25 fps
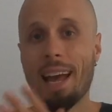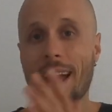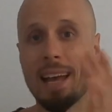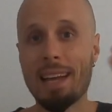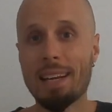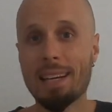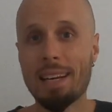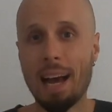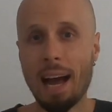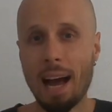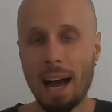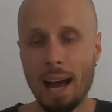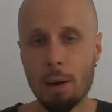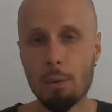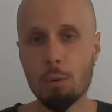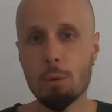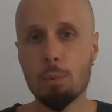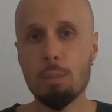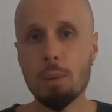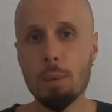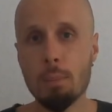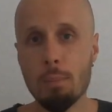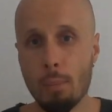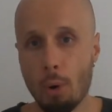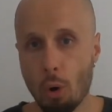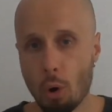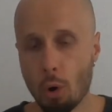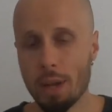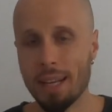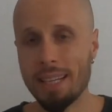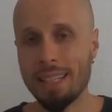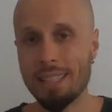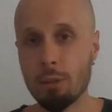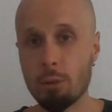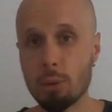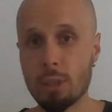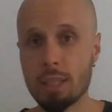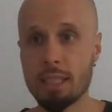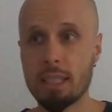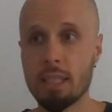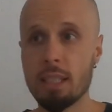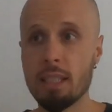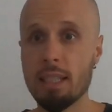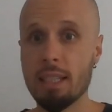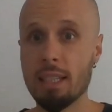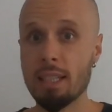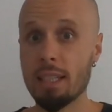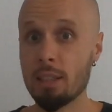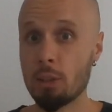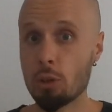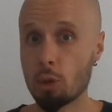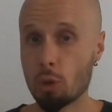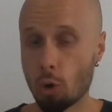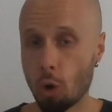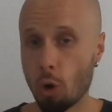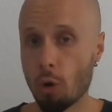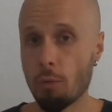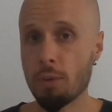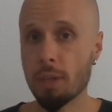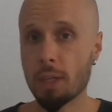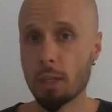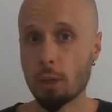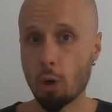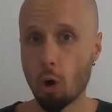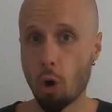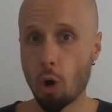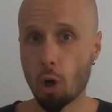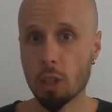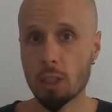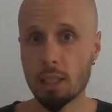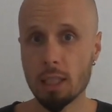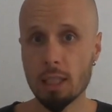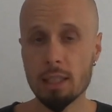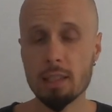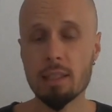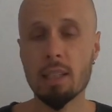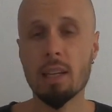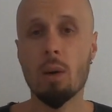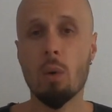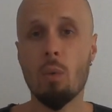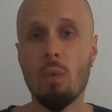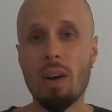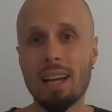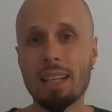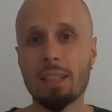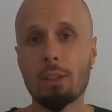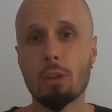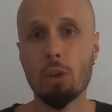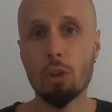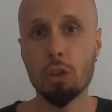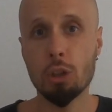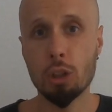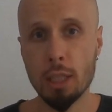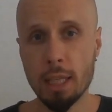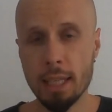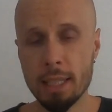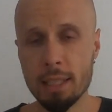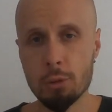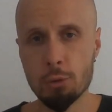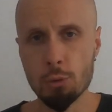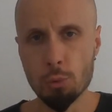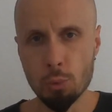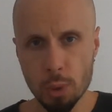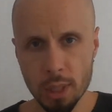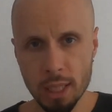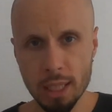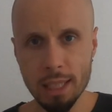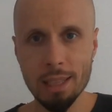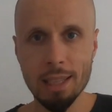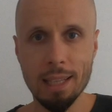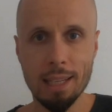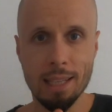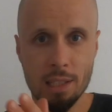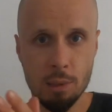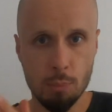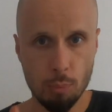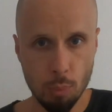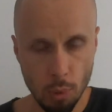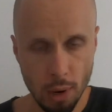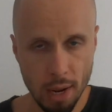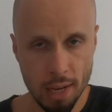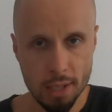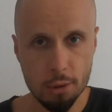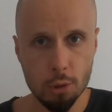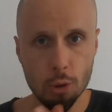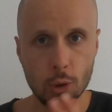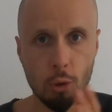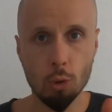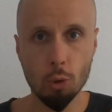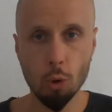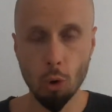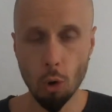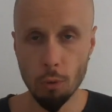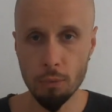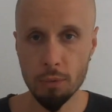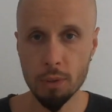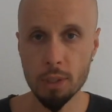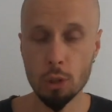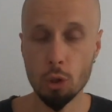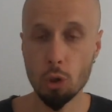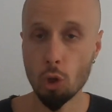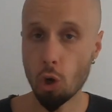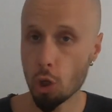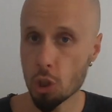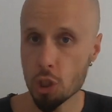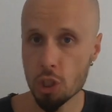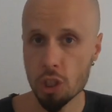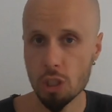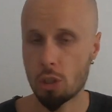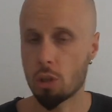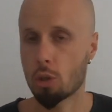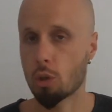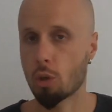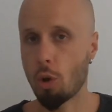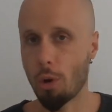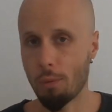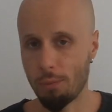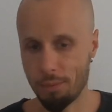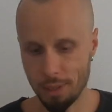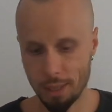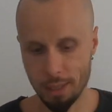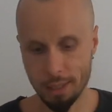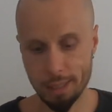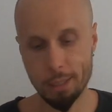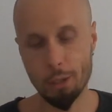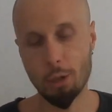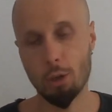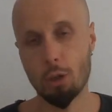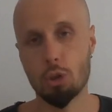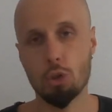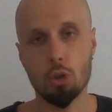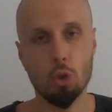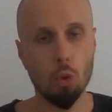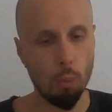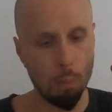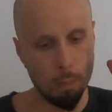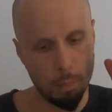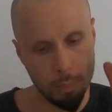and I would be more interested into coffee cocktails that contains real espresso coffee, not just coffee liqueur, so